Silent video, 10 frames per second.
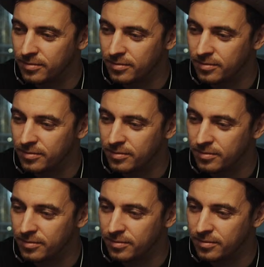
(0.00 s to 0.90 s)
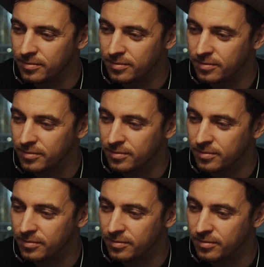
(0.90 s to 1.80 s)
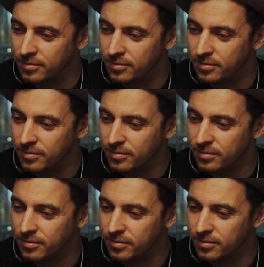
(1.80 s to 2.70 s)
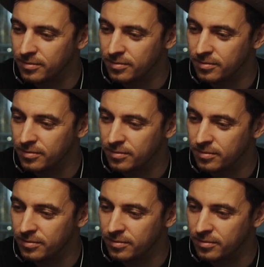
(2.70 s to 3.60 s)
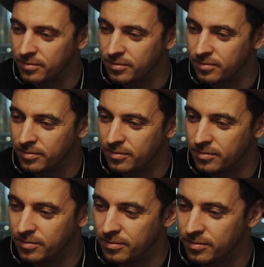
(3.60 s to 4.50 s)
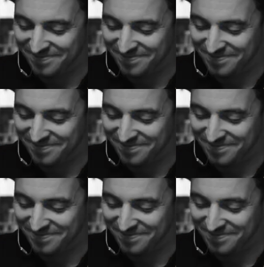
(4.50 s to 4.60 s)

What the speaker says: This person isn't speaking.